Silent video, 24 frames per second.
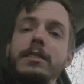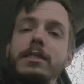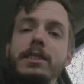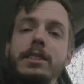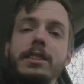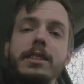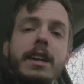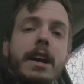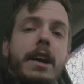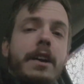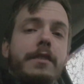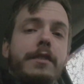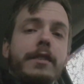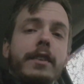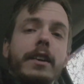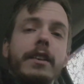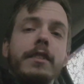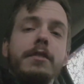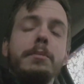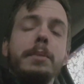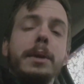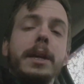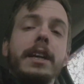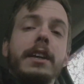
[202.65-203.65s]
stuff
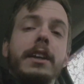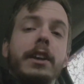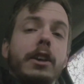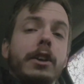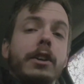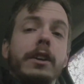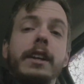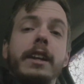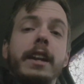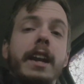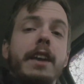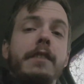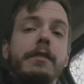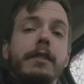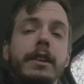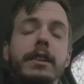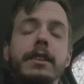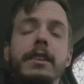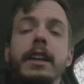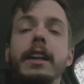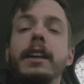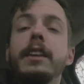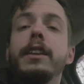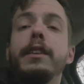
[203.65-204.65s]
of being good at
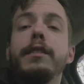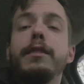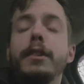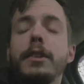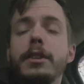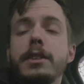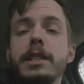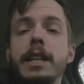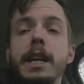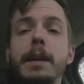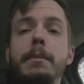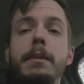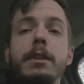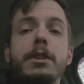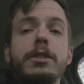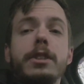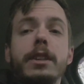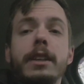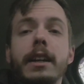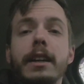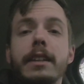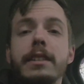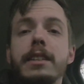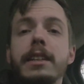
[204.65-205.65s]
everything the first time that she
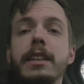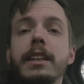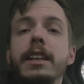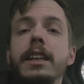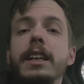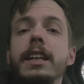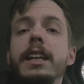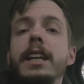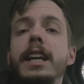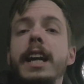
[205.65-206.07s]
does it,